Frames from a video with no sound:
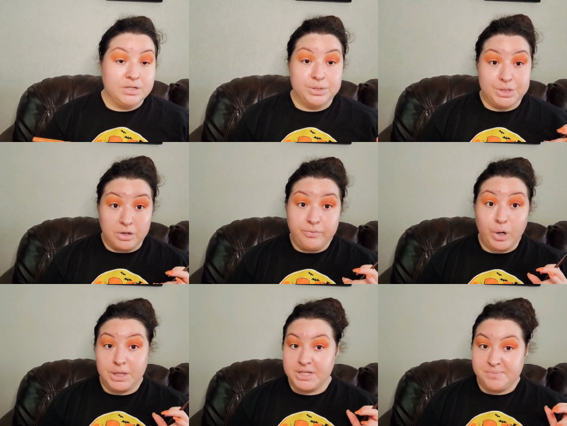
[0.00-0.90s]
So
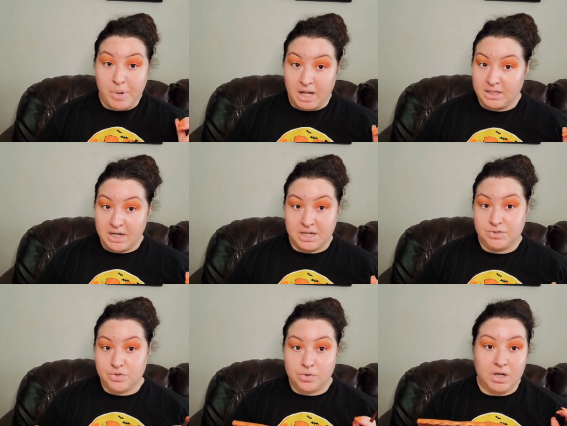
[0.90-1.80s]
far, this palette has
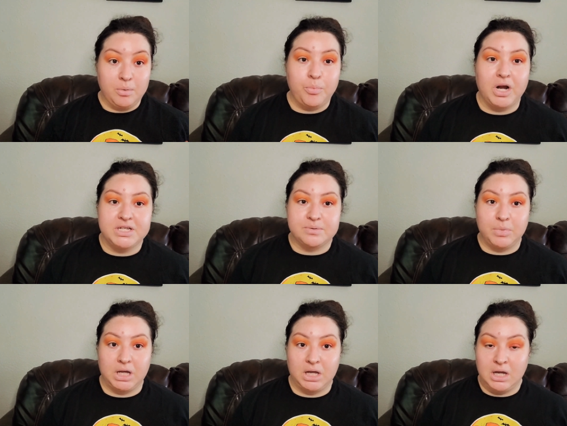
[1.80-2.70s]
truly impressed
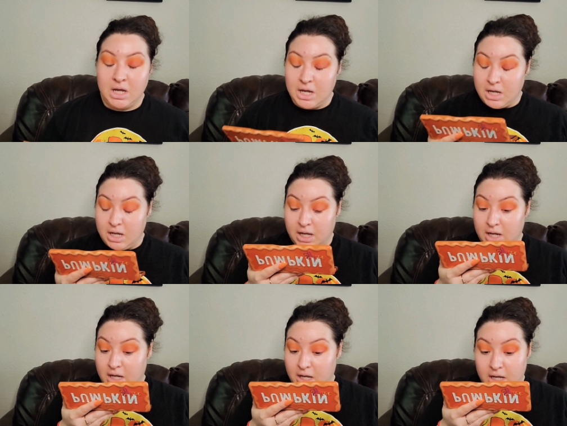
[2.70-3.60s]
me.
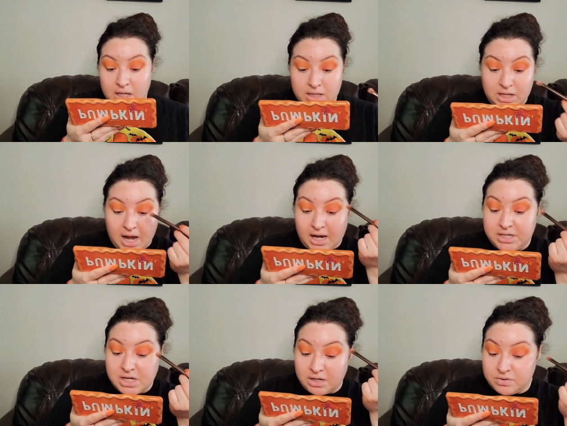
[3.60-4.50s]
The
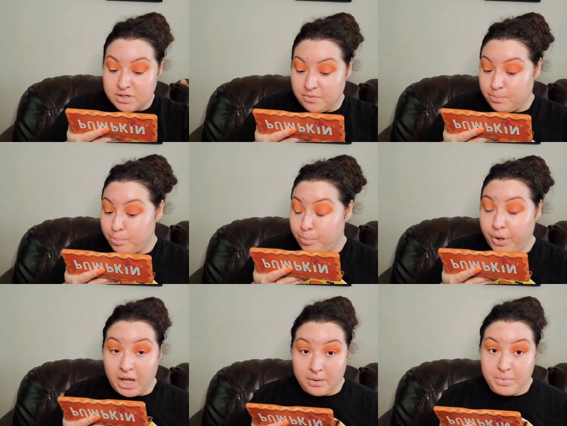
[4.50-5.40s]
eyeshadows are
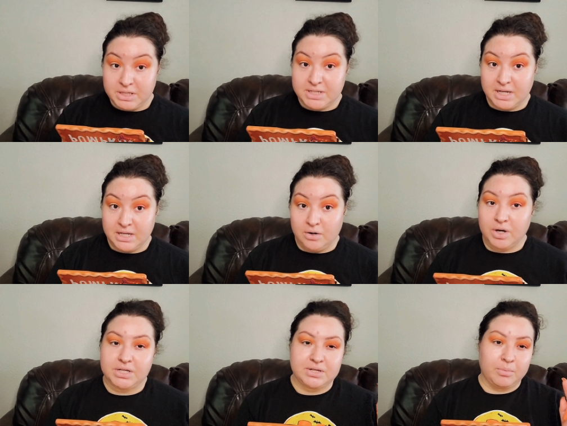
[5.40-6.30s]
pigmented.
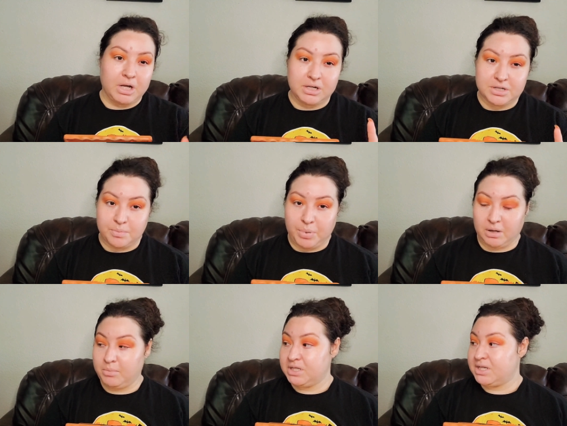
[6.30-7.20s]
Okay, some colors are
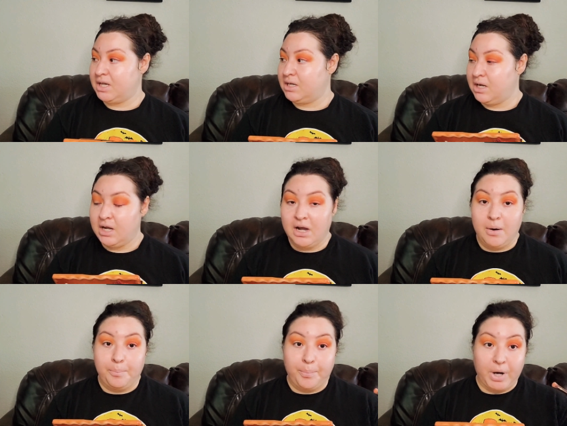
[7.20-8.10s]
pigmented,
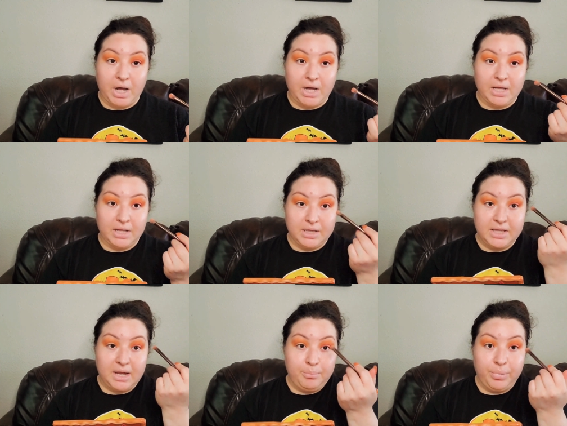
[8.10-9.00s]
but
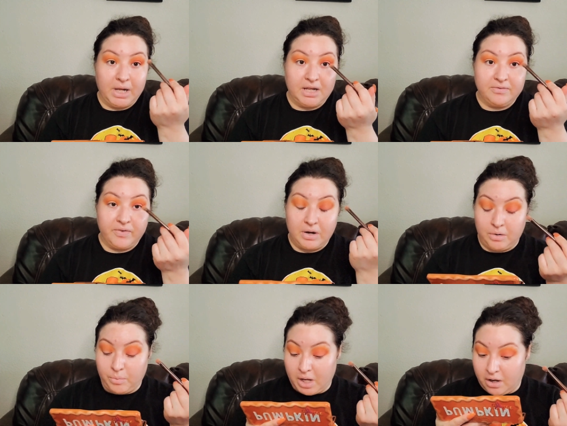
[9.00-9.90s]
they blend very
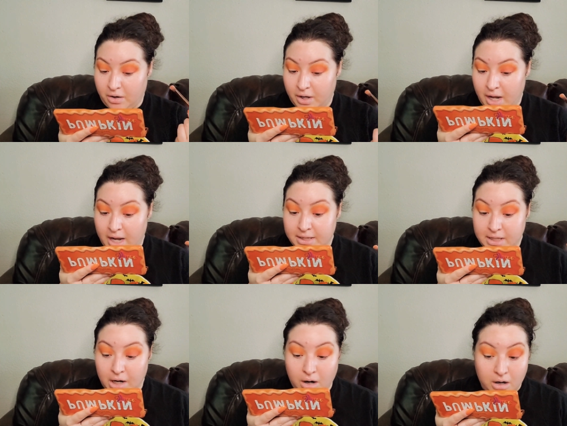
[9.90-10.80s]
well and
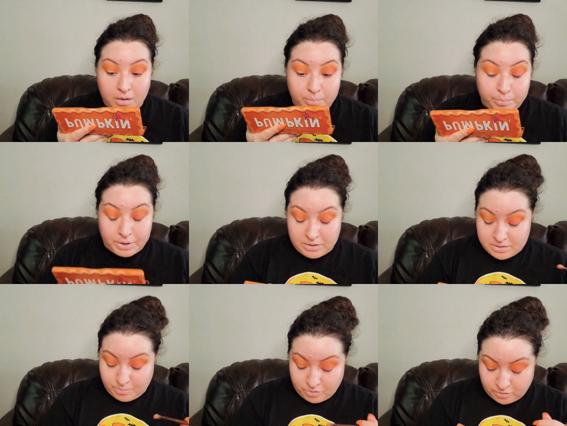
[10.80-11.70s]
they are
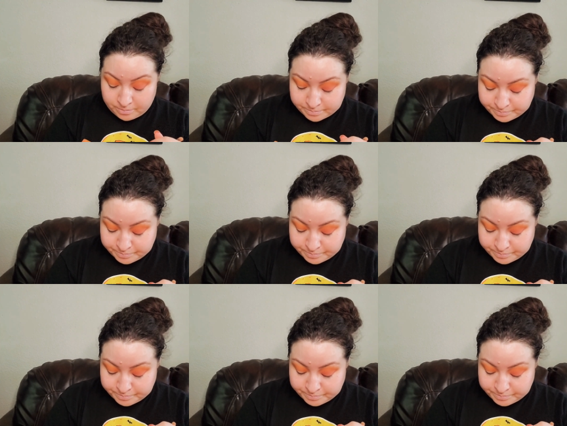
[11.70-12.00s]
buildable.